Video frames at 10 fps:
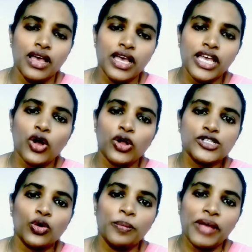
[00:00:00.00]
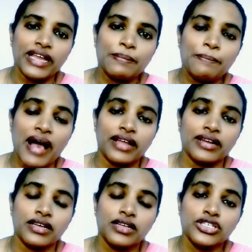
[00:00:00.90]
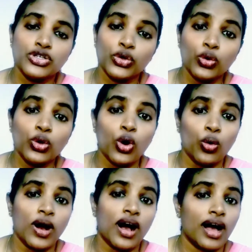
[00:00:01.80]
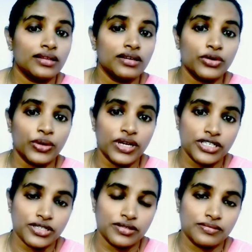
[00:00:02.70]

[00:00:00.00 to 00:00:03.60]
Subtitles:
He also made man to rule over other creation.